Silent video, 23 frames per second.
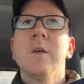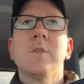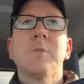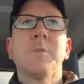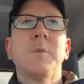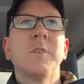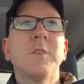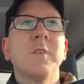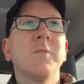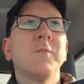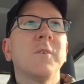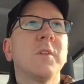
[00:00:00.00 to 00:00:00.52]

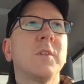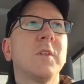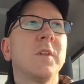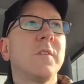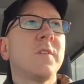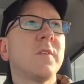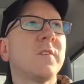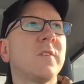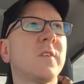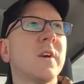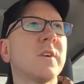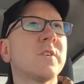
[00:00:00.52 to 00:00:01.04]
Specifically,
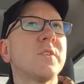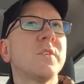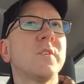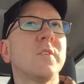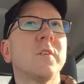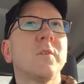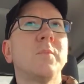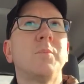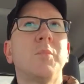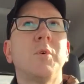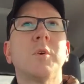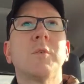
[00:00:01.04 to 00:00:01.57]
the
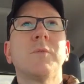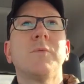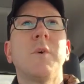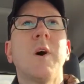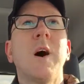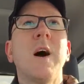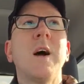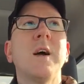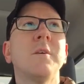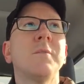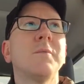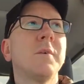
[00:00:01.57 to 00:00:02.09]
sections in Book
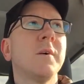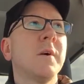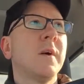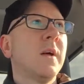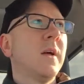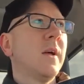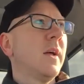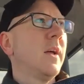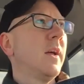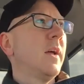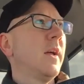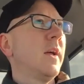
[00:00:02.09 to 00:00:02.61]
5
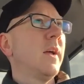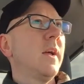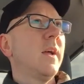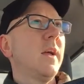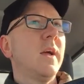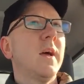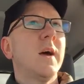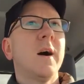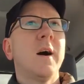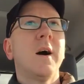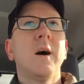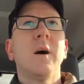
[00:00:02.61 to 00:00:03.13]

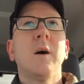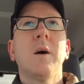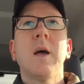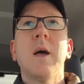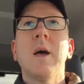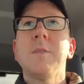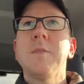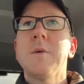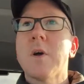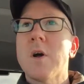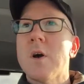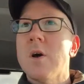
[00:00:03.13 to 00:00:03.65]

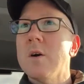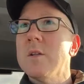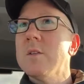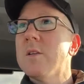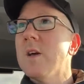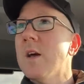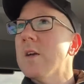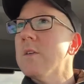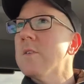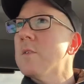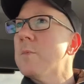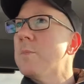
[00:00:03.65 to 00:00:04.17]
and the
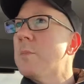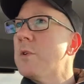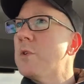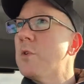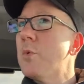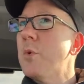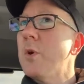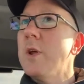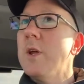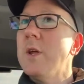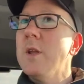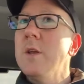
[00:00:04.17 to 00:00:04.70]
contest
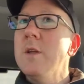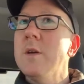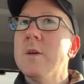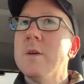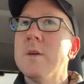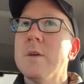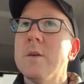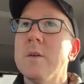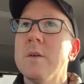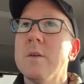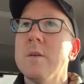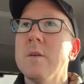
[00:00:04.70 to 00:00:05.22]

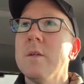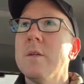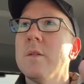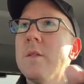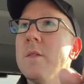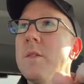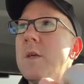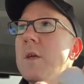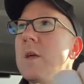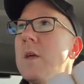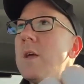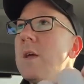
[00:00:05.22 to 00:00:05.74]

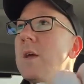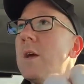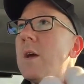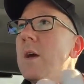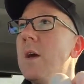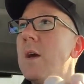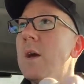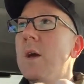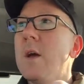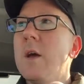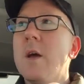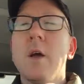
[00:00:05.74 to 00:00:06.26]
between the
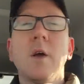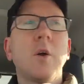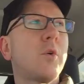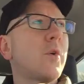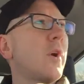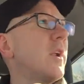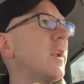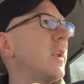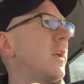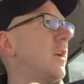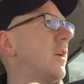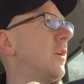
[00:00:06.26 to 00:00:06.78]

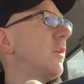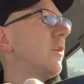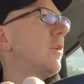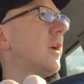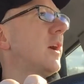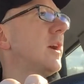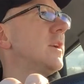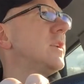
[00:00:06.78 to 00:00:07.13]
great hero